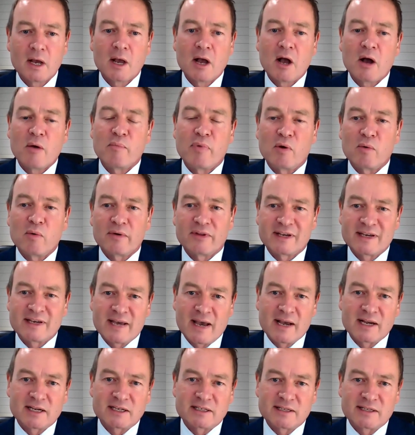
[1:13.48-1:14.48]
But what the
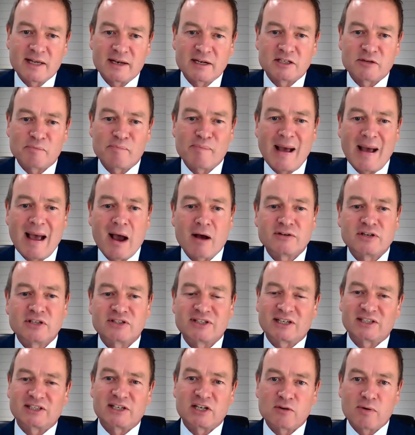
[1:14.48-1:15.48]
case then is about is
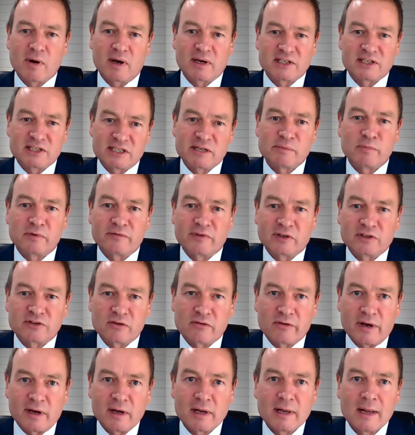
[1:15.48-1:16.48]
actually quite simple,
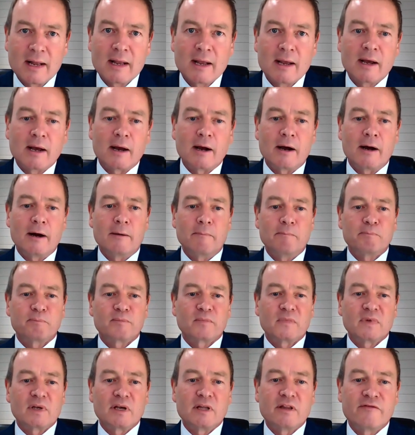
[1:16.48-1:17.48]
Victoria.
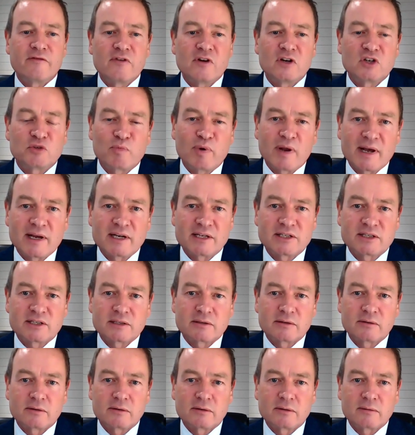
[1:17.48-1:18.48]
In the first place,
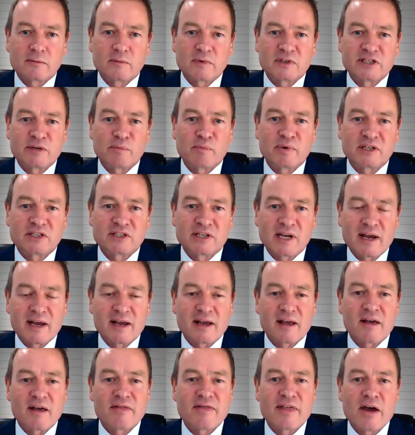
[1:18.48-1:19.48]
we simply
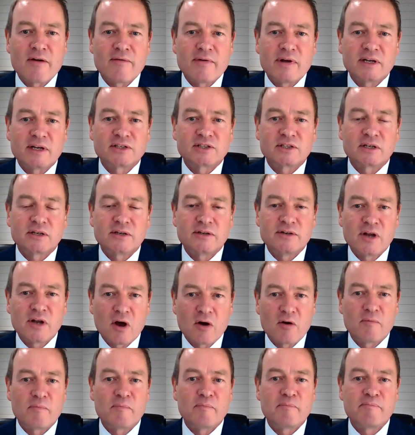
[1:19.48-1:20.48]
say there is
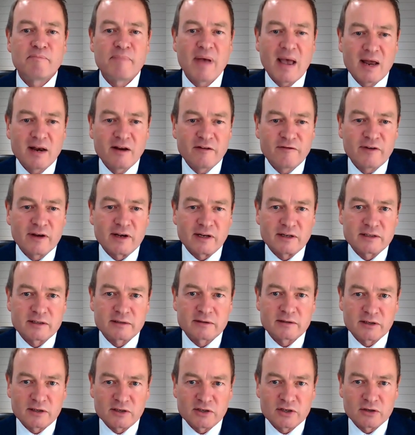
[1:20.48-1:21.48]
no benefit
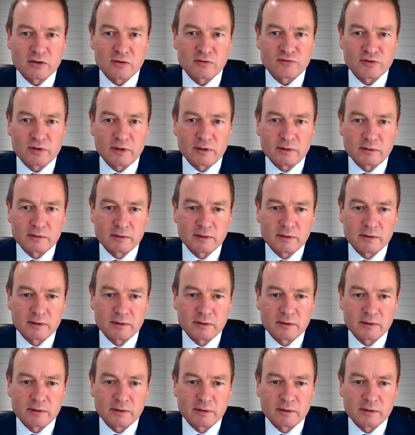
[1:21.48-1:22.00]
to children.